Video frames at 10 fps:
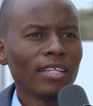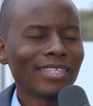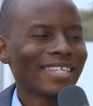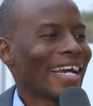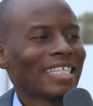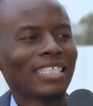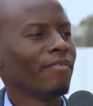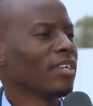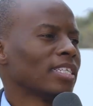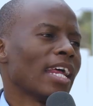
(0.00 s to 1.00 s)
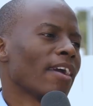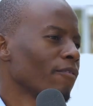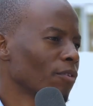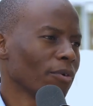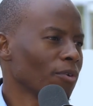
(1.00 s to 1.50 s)
this guy's just living his
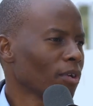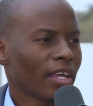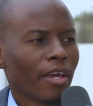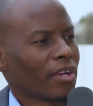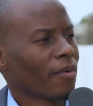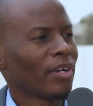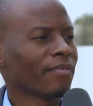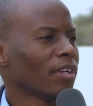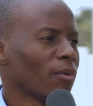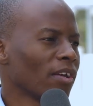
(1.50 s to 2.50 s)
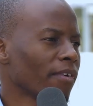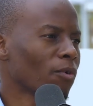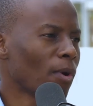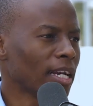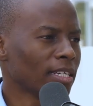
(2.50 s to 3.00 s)
life. You don't care. You can whatever
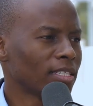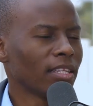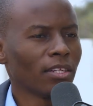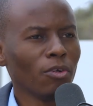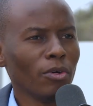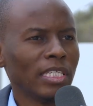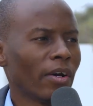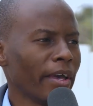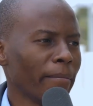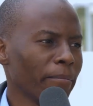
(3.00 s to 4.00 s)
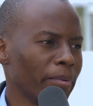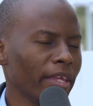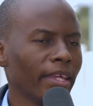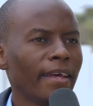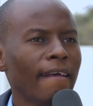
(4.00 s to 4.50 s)
you want. Then know he's our
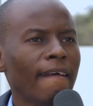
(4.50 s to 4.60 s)
MP.